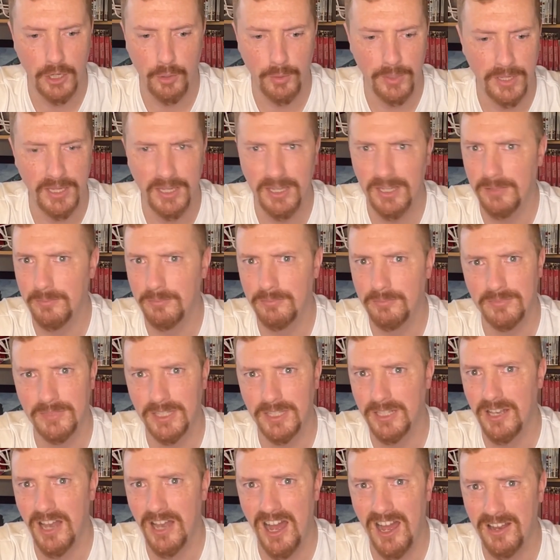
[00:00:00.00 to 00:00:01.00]
He
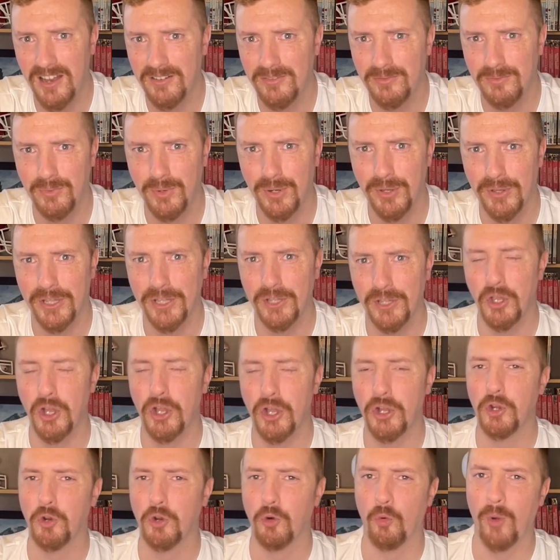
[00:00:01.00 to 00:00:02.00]
did not really
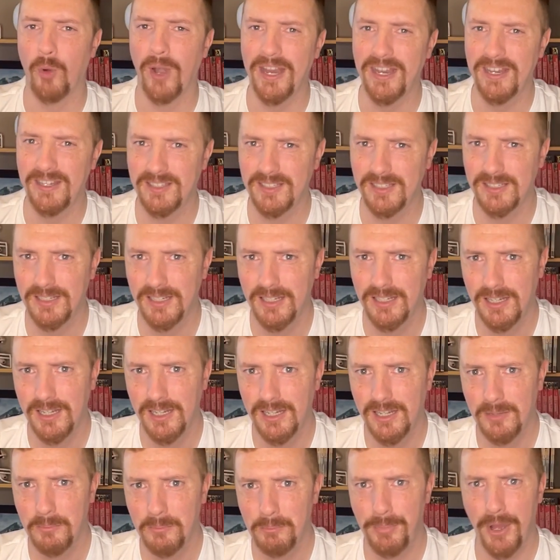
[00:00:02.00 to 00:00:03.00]
look great.
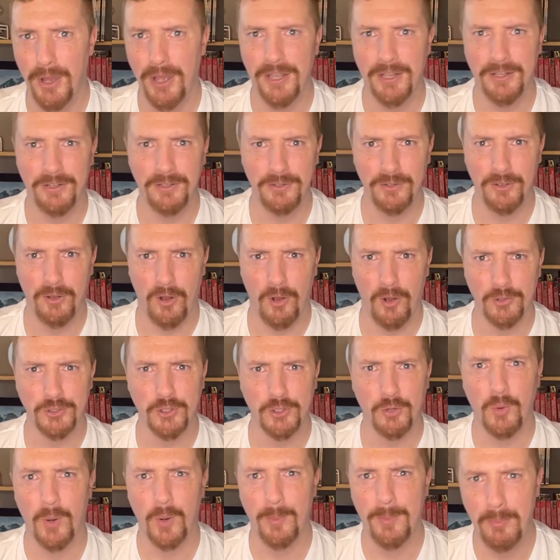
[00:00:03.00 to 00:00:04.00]
But
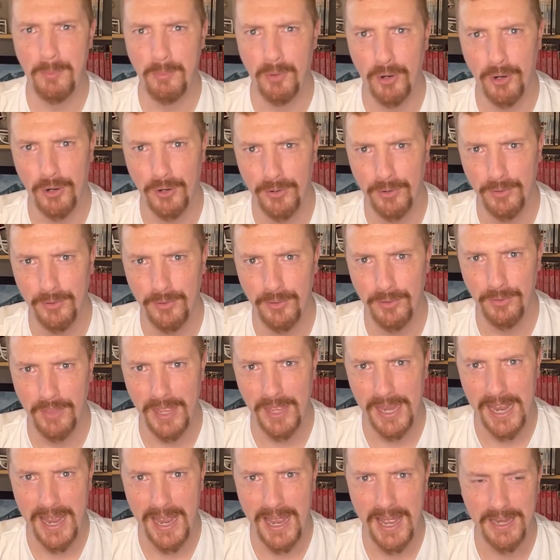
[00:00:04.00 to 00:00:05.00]
also remember,
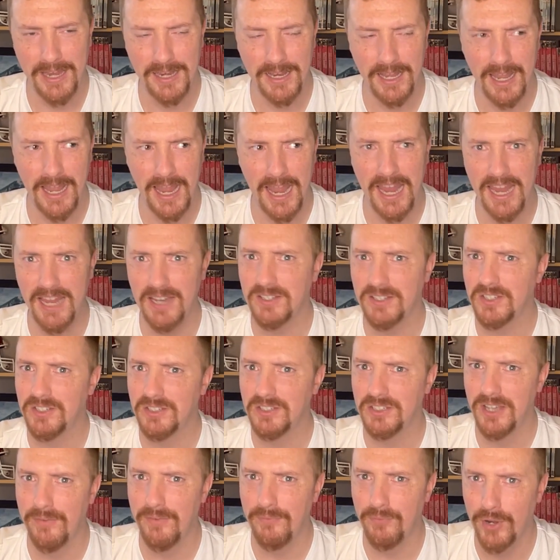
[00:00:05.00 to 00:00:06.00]
they had
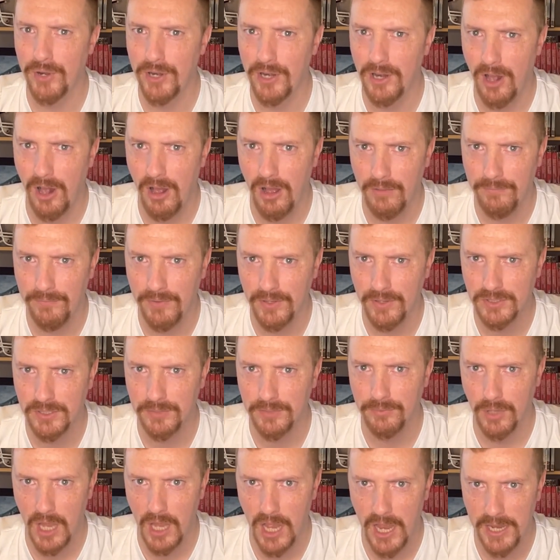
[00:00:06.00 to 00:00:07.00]
8 different
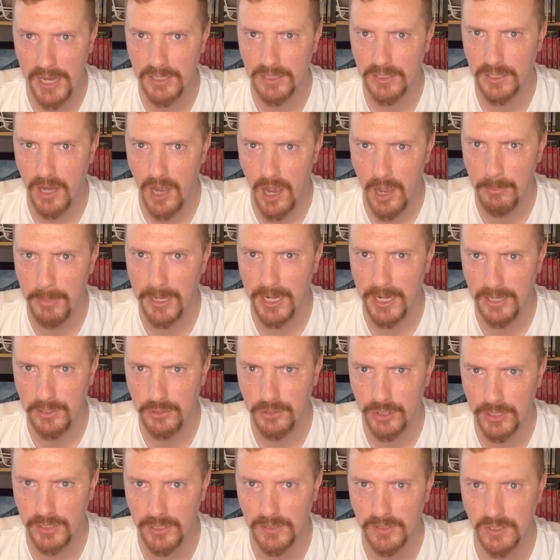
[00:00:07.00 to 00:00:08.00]
offensive line
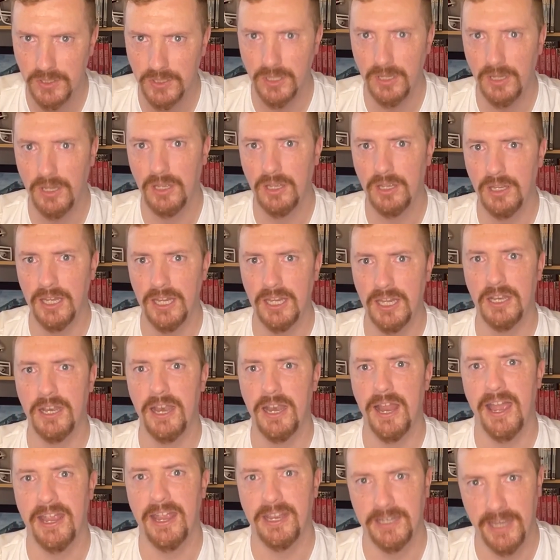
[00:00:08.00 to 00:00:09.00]
combinations
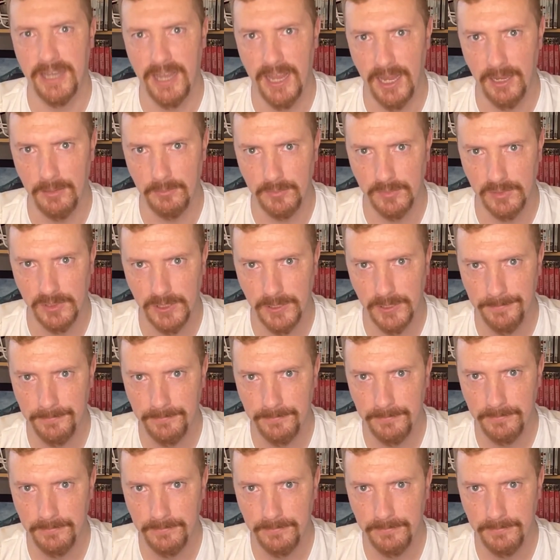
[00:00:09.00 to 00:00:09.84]
in 9 games.